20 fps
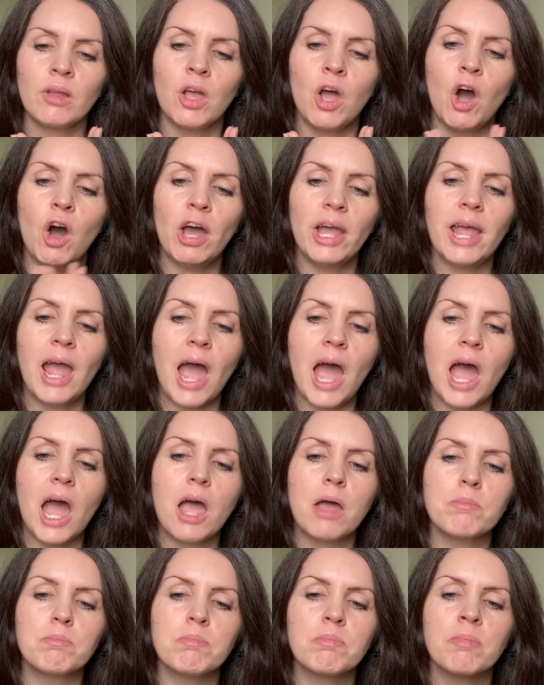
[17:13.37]
I
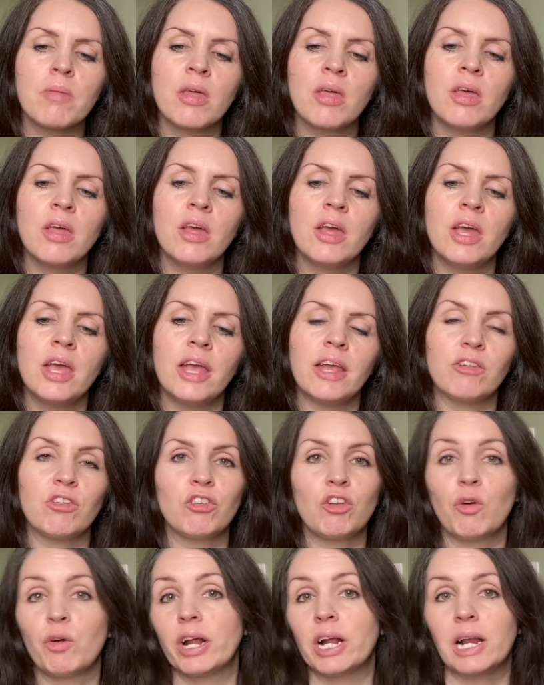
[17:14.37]
am
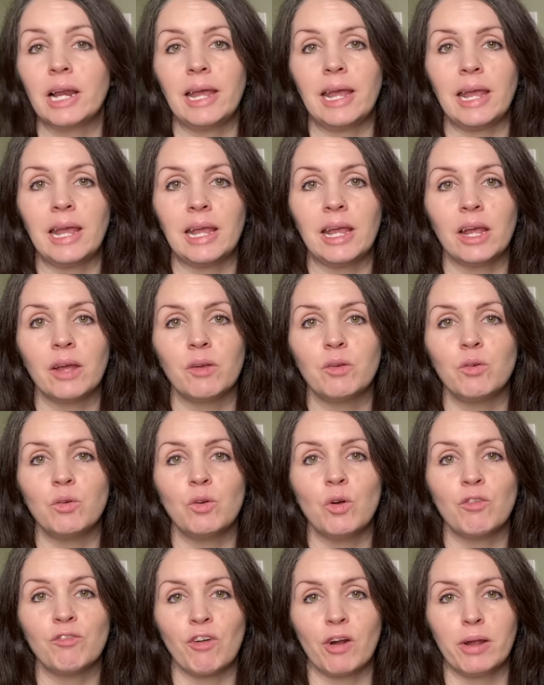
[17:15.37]
historically
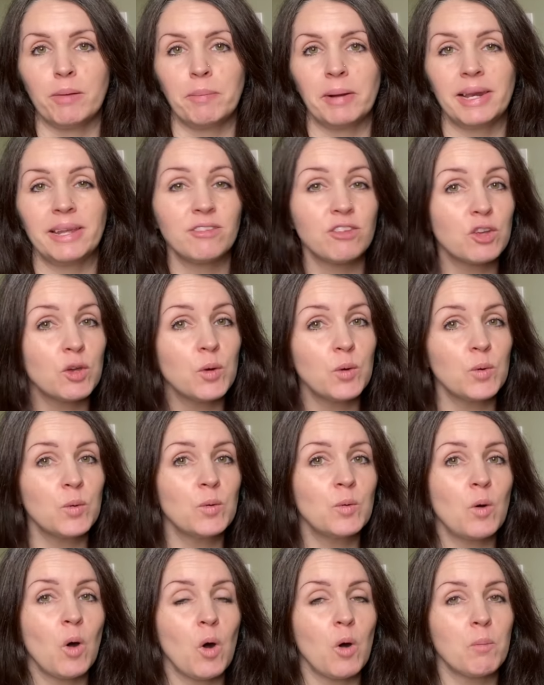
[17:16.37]
not very
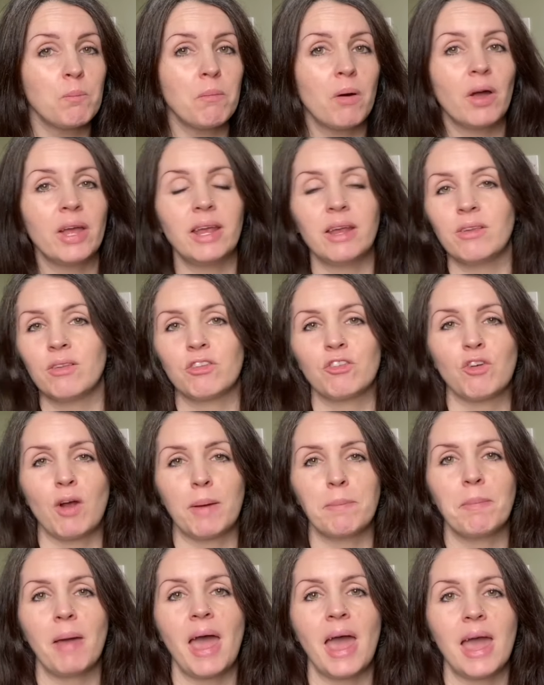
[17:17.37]
political on my
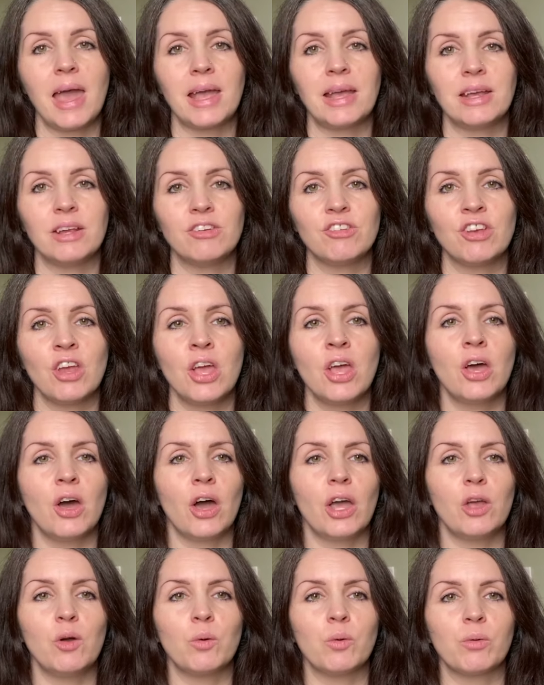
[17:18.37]
Instagram page.
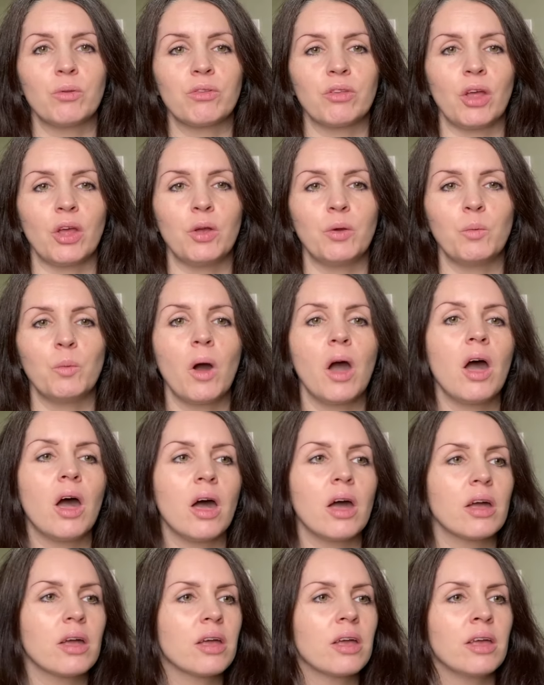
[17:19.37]
I also
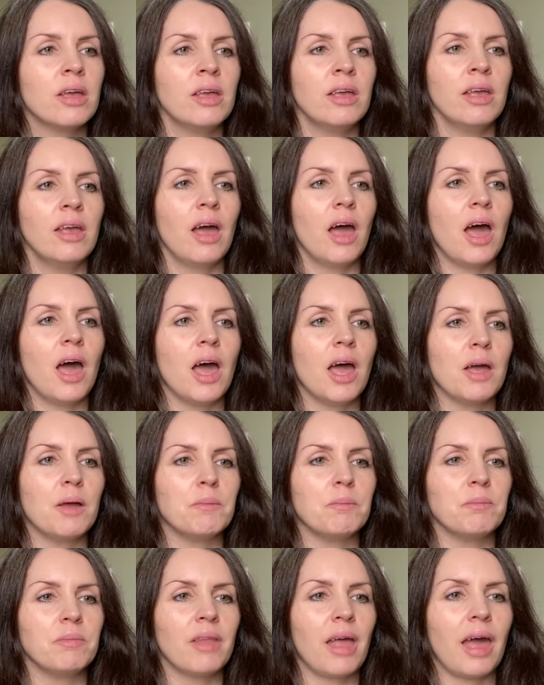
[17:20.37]
work
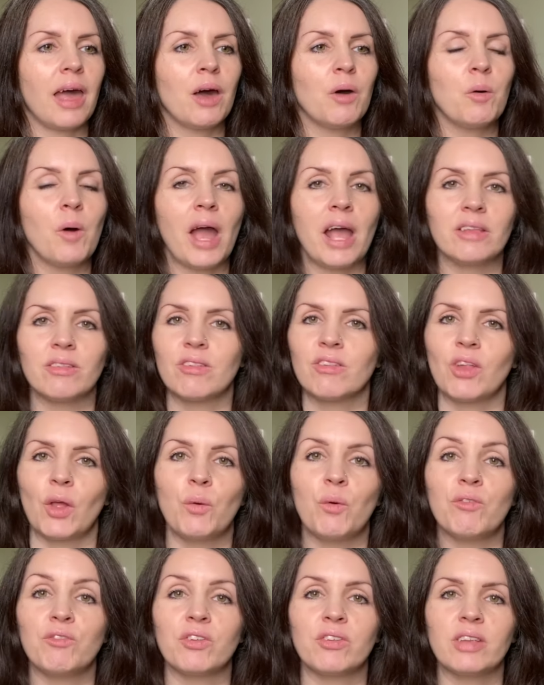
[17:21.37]
now, and so
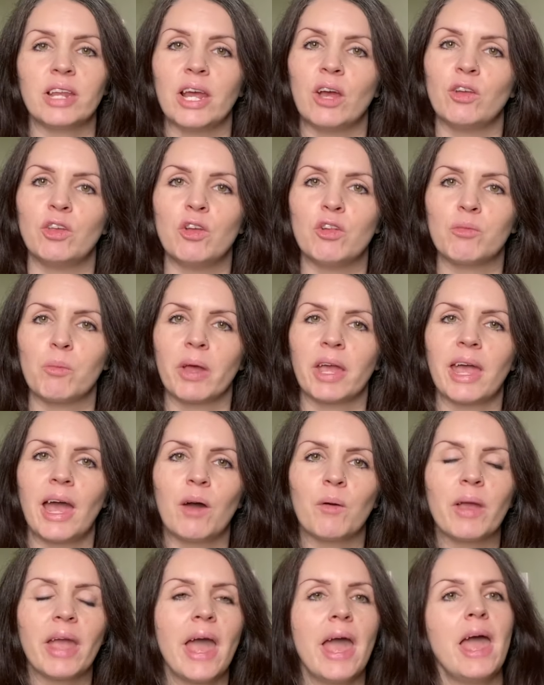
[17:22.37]
obviously I use my
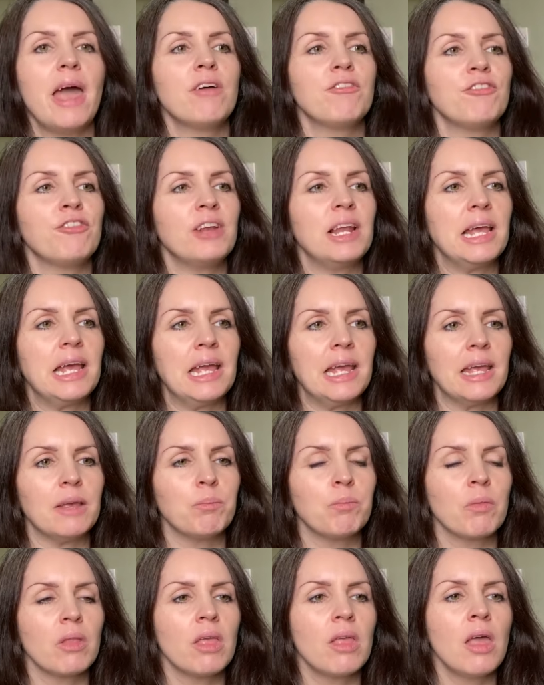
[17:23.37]
account carefully.